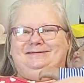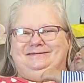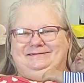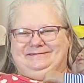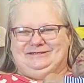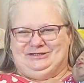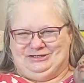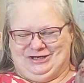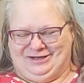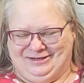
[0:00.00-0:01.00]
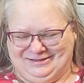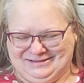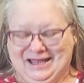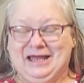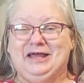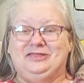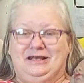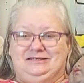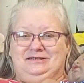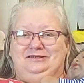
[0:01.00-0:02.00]
Shout out.
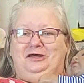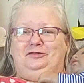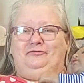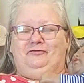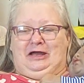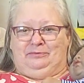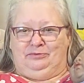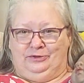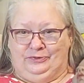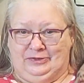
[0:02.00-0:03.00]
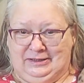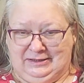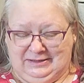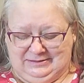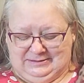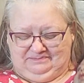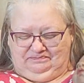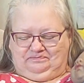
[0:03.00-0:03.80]
That's another fibro thing is